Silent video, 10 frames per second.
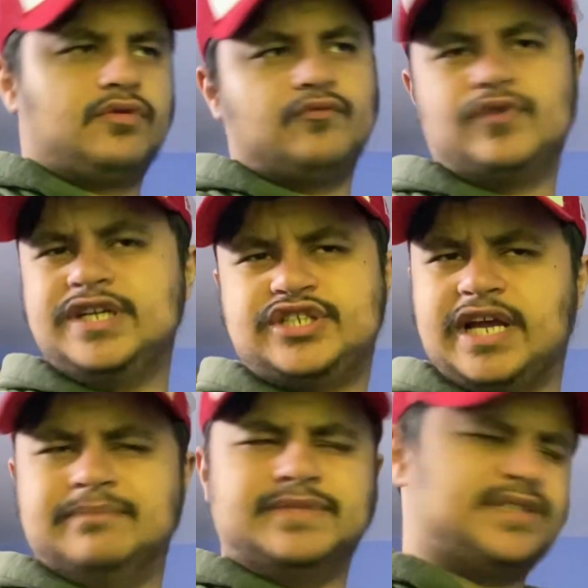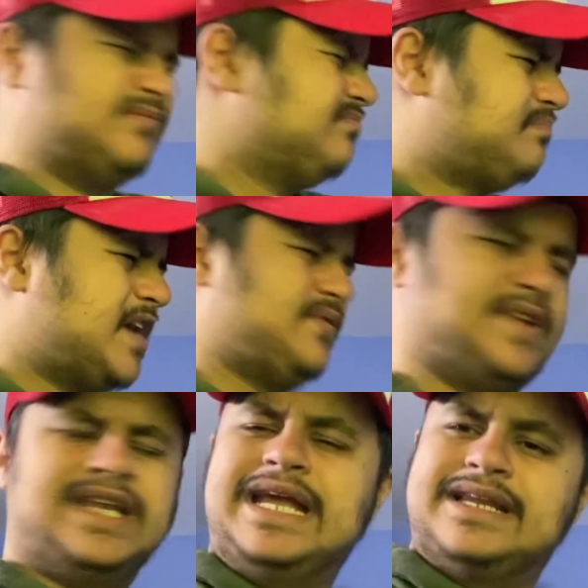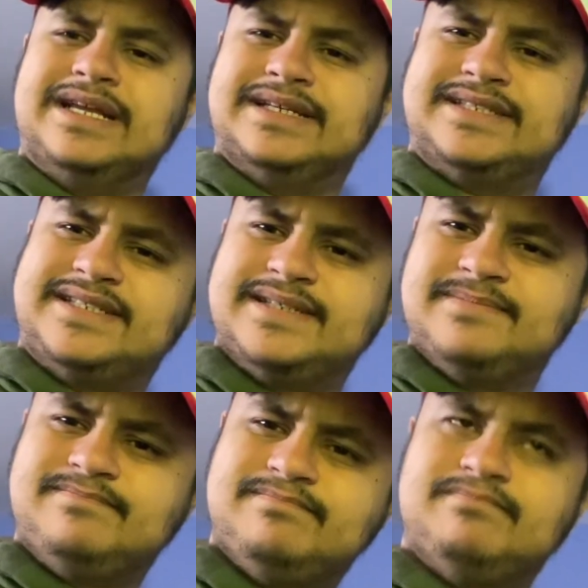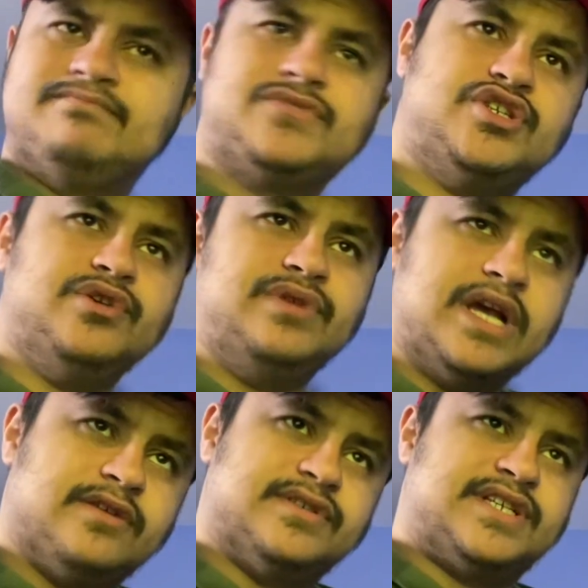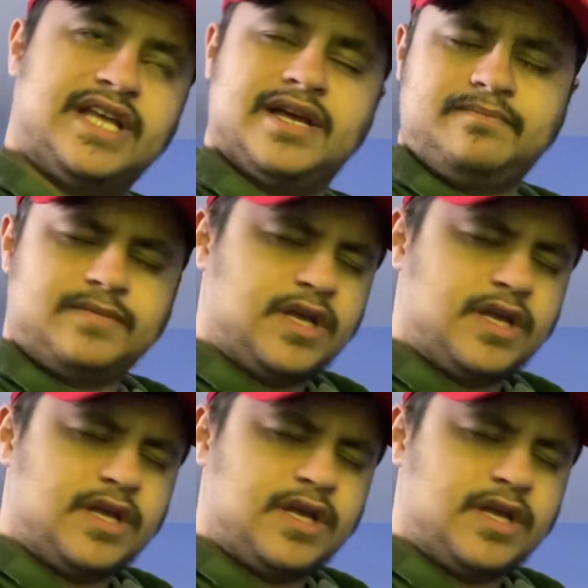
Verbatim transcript: Reece James, bit needless two yellows to get.